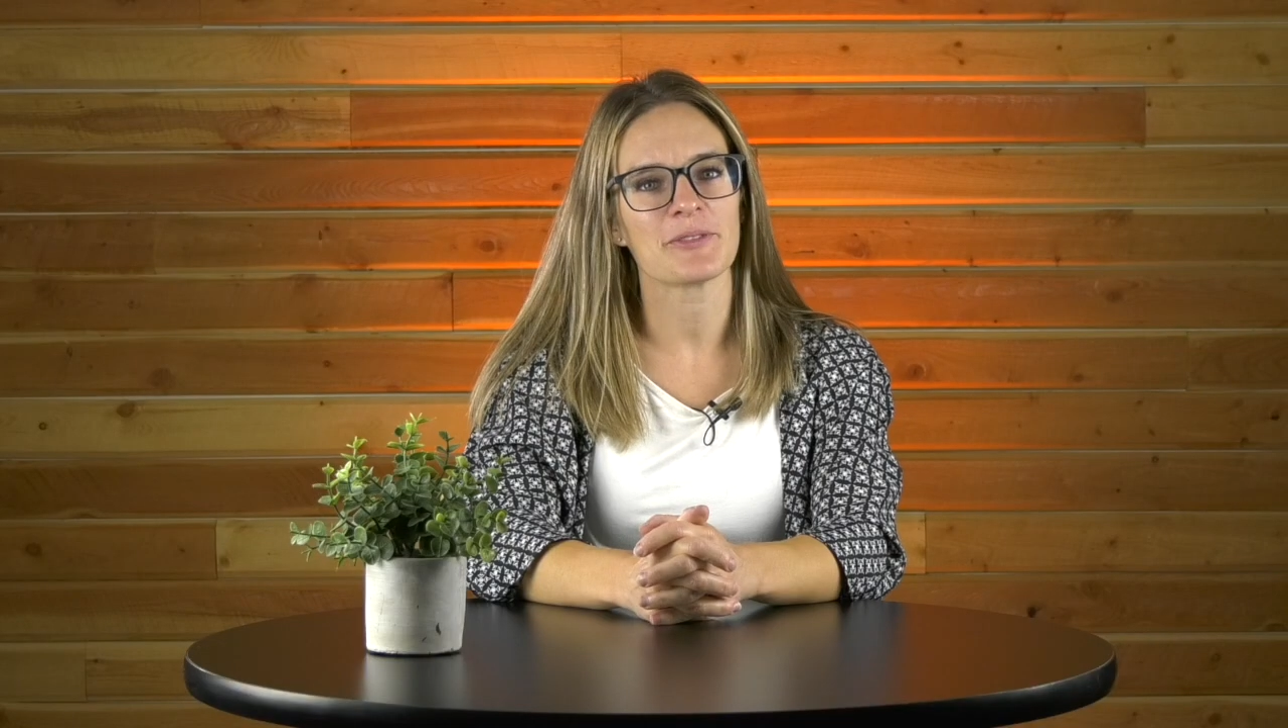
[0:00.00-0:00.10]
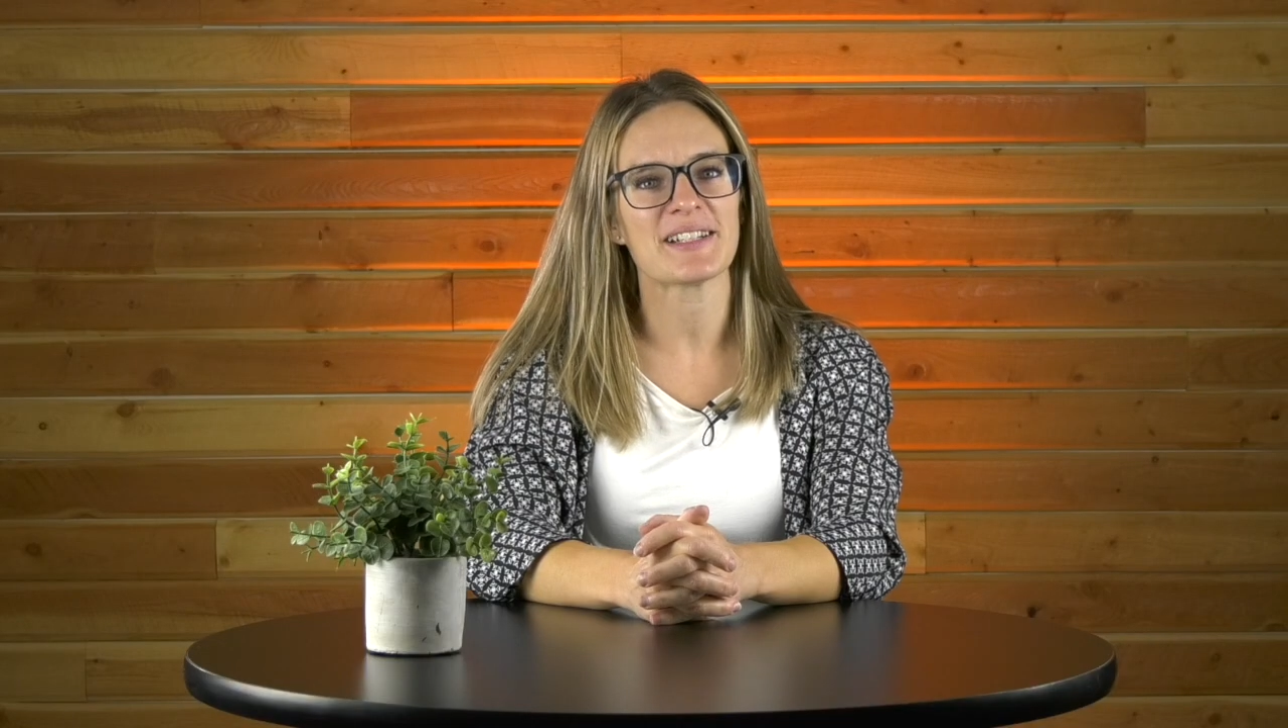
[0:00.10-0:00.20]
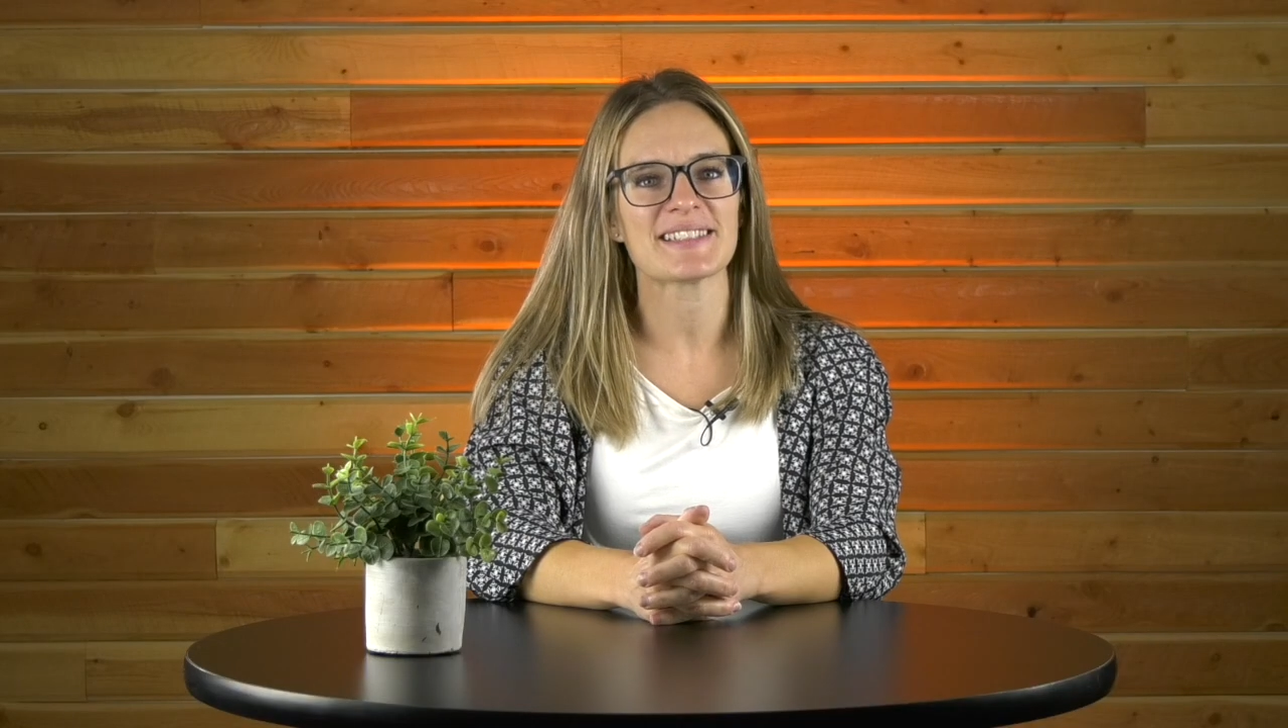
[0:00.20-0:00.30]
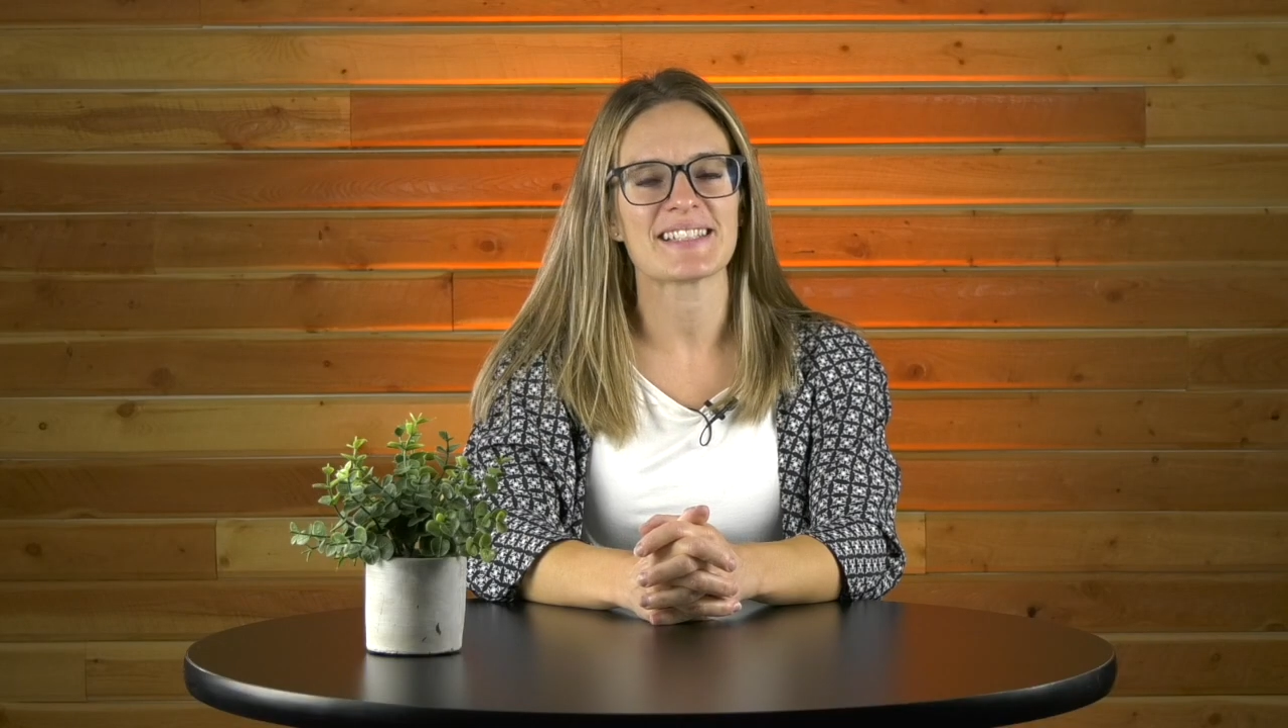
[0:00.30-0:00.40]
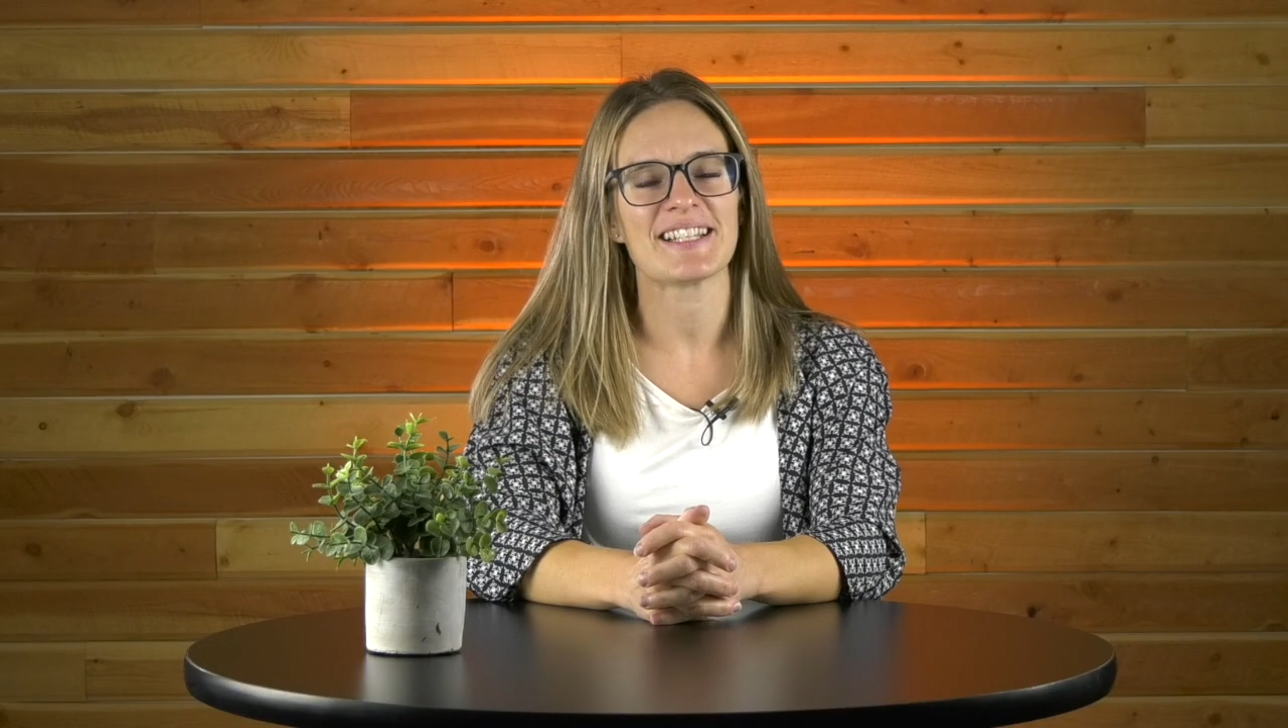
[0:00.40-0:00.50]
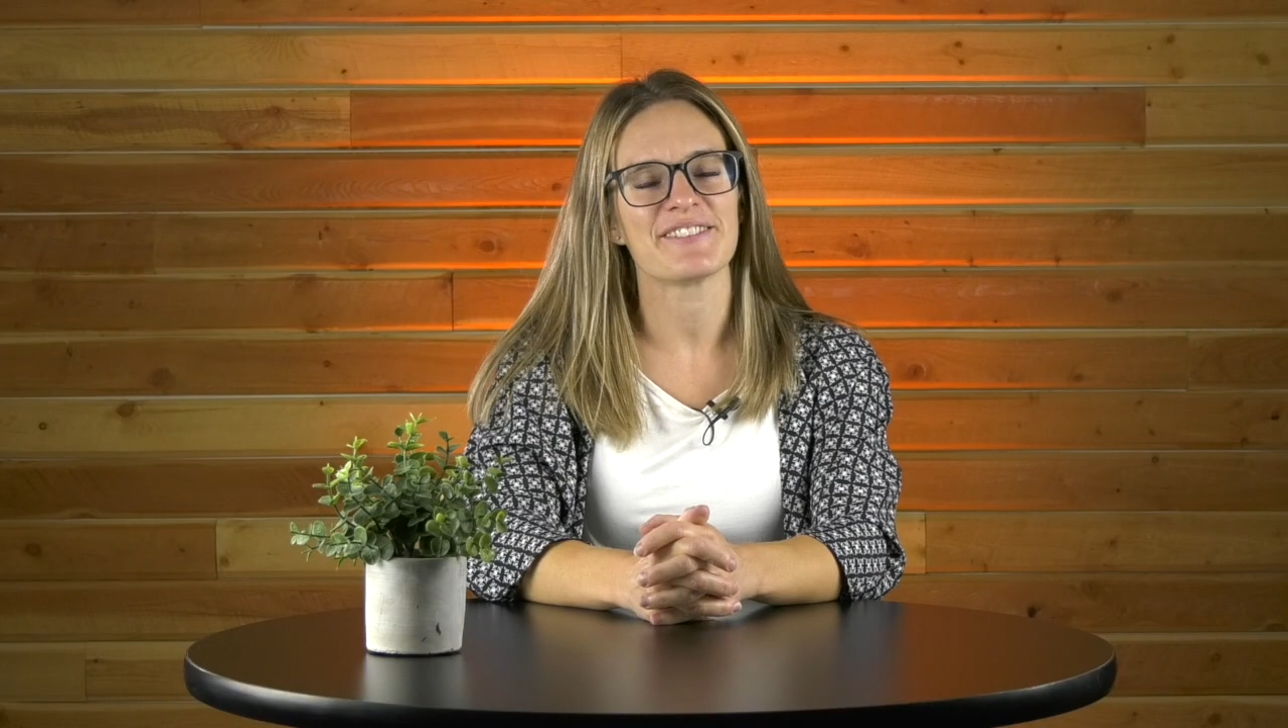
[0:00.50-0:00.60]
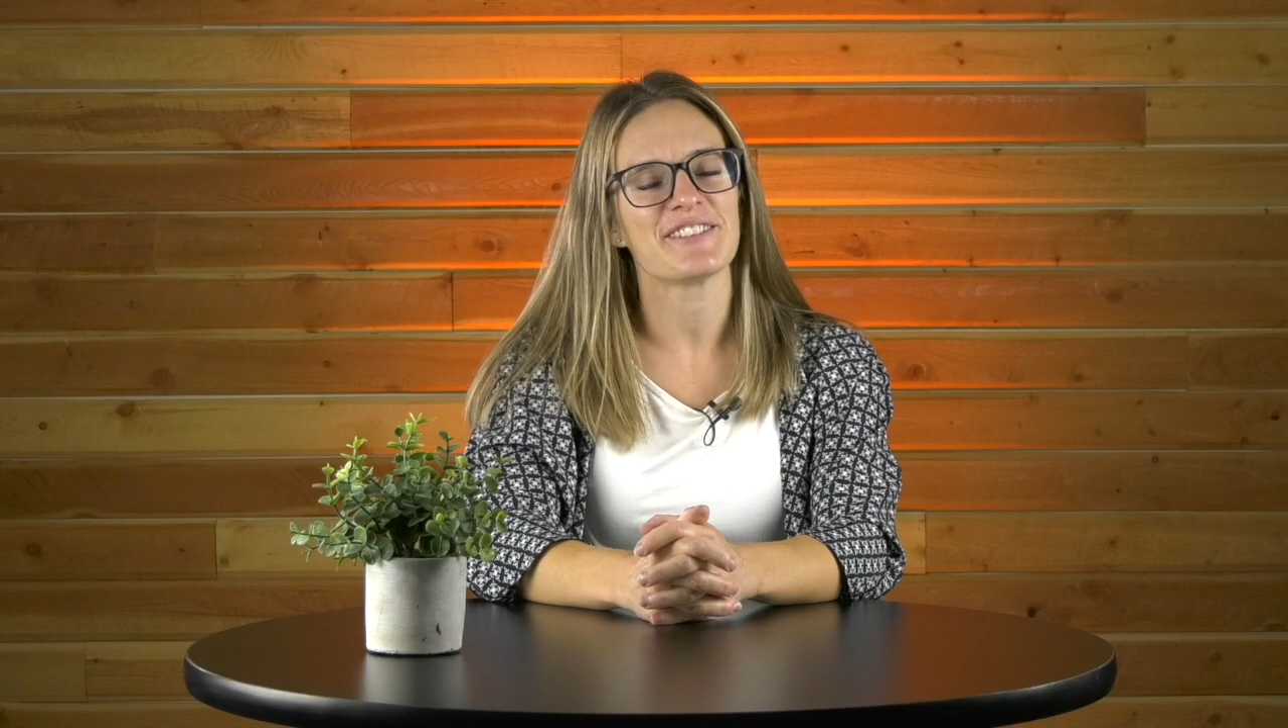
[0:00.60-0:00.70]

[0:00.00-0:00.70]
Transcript: Westlife.